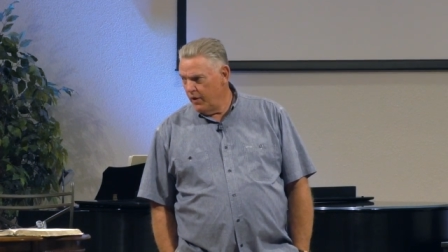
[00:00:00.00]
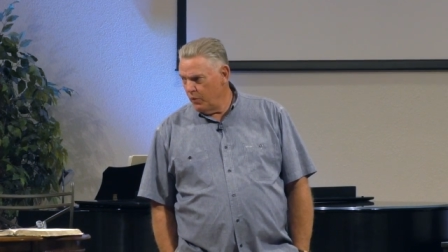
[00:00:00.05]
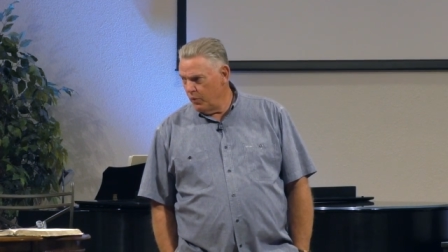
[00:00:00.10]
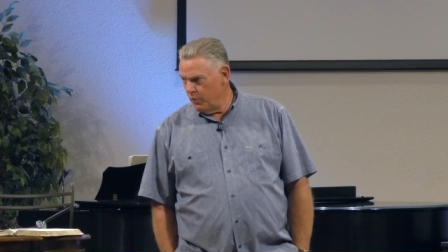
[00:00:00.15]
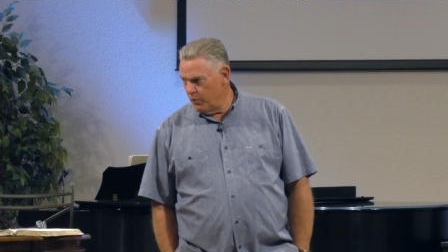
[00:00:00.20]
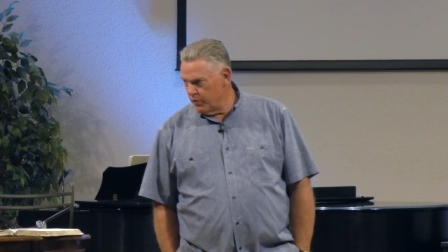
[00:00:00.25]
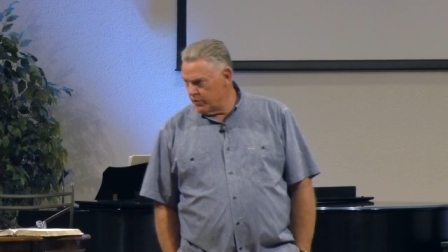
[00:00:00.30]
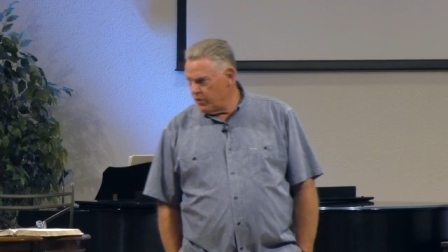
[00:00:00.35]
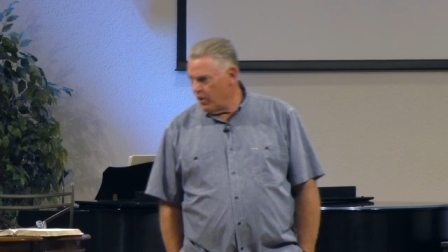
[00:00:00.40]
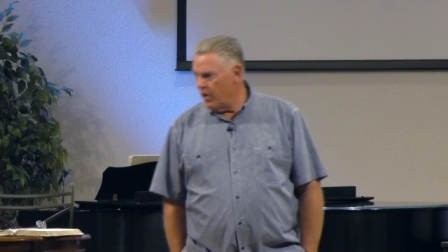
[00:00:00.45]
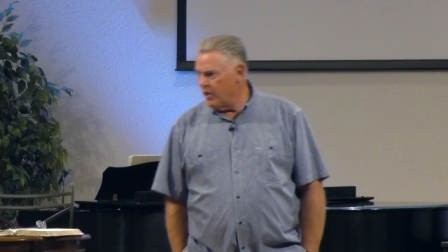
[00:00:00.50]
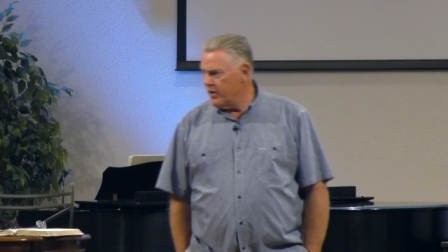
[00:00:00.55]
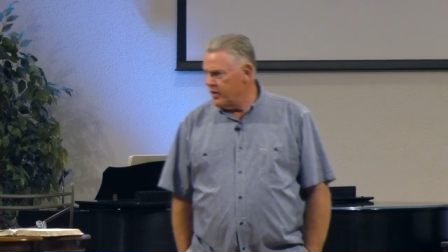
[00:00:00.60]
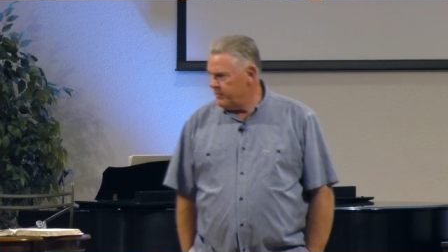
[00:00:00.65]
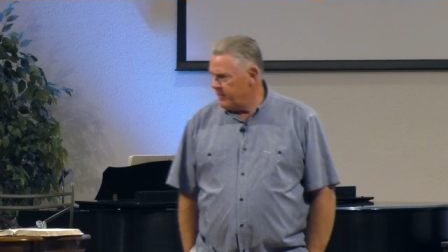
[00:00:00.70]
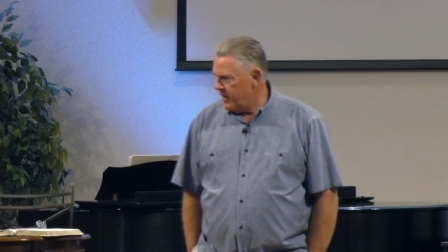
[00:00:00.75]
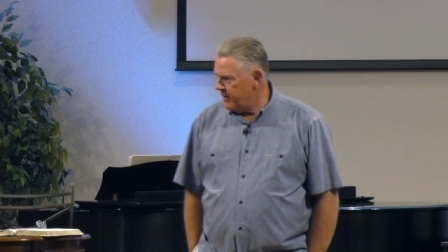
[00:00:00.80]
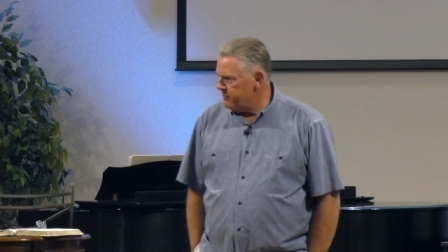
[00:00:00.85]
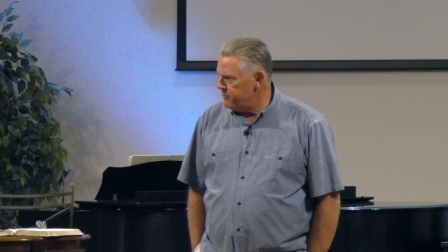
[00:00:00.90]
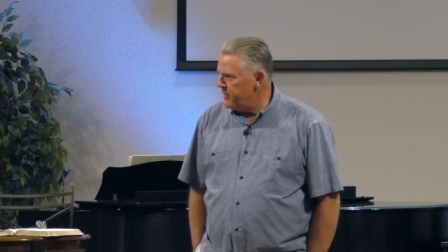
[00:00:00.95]
when we're talking
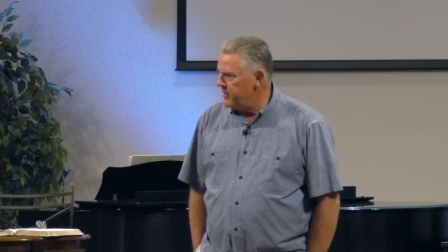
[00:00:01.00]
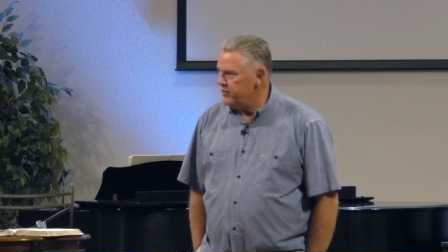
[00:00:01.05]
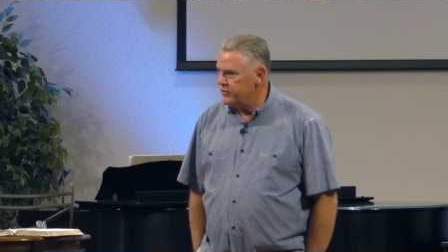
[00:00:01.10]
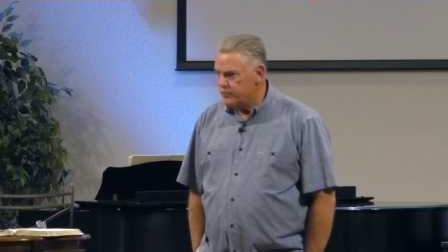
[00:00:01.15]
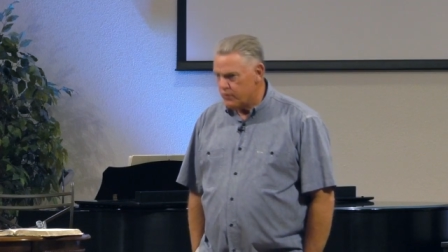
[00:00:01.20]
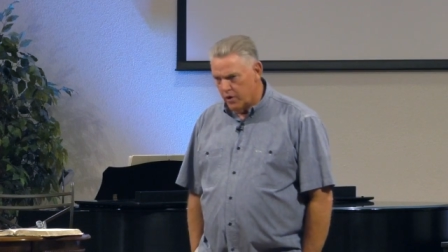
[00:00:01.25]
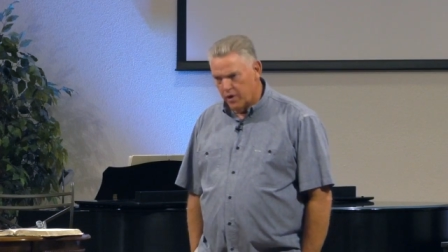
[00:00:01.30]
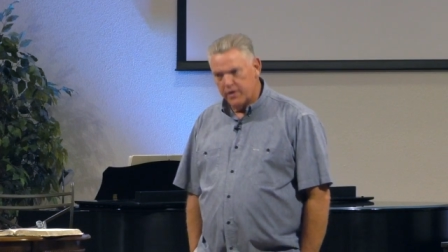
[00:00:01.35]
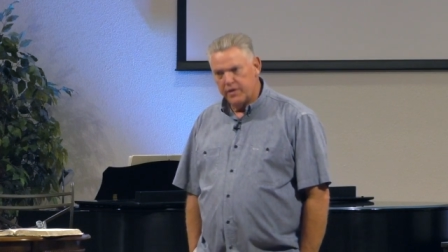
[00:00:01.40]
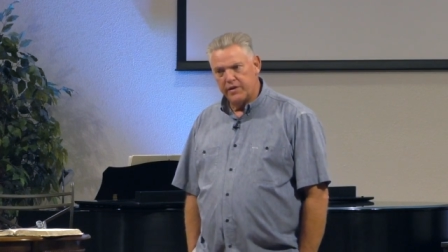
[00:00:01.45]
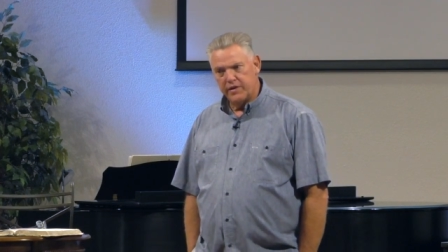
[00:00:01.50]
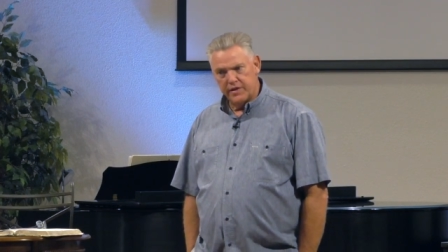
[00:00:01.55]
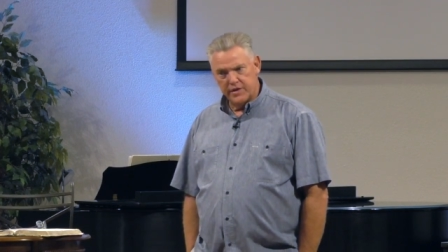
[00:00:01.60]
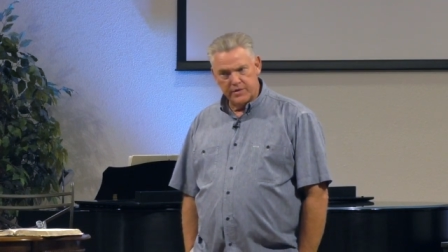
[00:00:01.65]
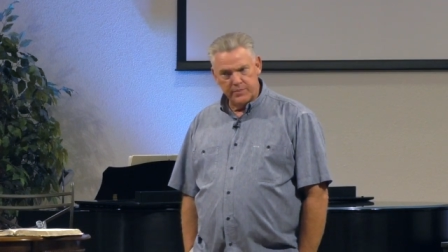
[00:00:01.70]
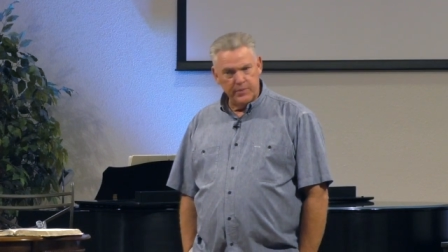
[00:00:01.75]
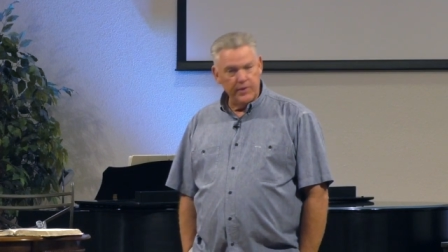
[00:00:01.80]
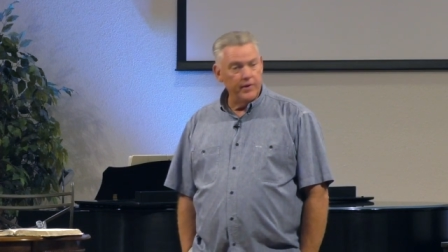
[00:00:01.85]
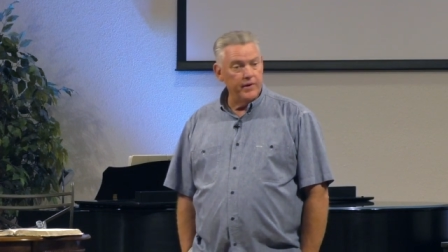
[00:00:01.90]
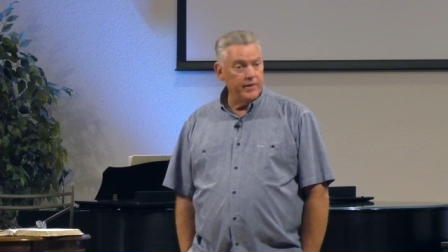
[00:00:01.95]
about being drunk in the
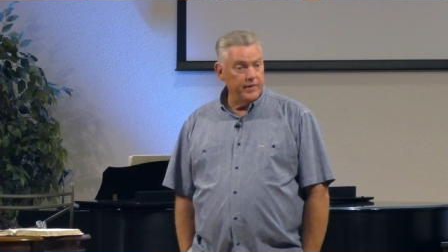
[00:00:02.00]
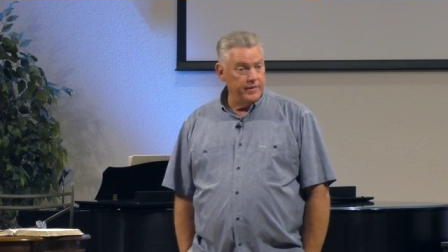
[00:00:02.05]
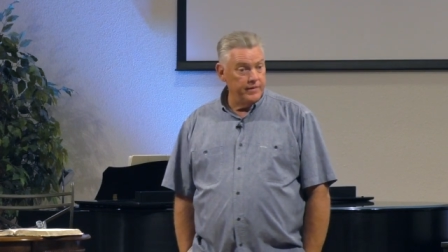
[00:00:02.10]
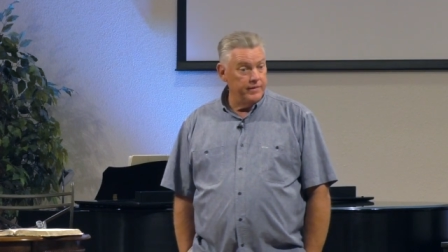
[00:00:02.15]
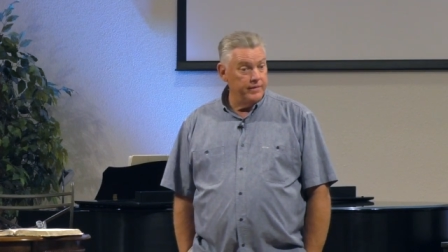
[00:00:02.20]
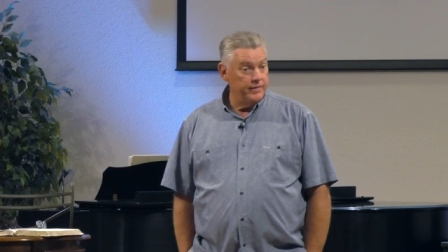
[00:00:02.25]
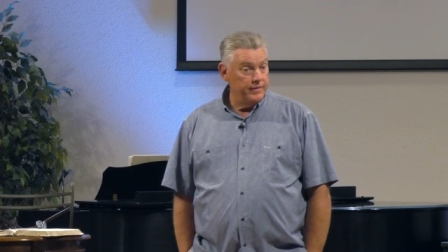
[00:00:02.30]
Spirit.